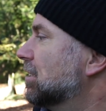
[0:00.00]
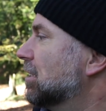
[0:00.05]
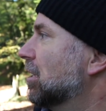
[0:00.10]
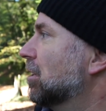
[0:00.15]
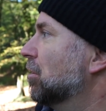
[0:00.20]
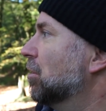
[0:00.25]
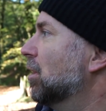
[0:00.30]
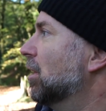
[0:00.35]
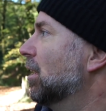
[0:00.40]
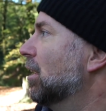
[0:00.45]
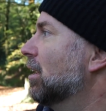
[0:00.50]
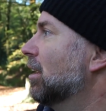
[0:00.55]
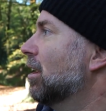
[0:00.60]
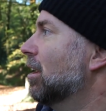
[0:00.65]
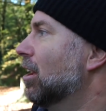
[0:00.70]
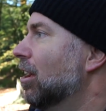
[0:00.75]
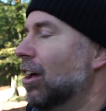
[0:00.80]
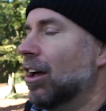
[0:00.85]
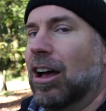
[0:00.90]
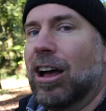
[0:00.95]
So
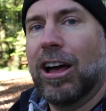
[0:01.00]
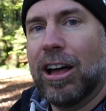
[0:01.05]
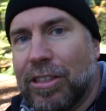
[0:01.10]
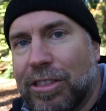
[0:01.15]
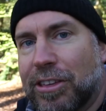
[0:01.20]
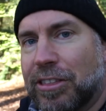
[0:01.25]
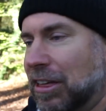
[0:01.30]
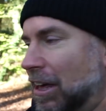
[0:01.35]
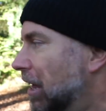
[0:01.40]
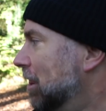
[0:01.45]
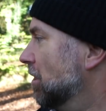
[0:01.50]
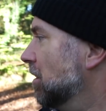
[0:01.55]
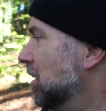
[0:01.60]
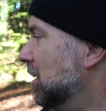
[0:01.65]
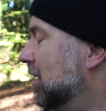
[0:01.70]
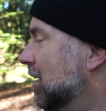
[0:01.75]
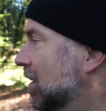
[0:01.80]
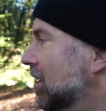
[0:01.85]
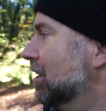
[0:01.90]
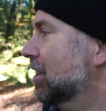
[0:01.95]
other than
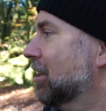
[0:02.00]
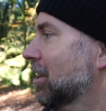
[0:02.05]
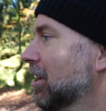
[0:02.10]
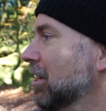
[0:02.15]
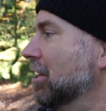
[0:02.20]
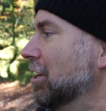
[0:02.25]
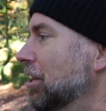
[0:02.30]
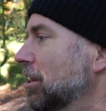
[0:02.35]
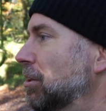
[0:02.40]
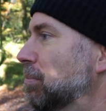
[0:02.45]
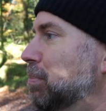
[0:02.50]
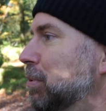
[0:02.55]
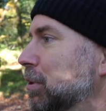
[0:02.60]
the the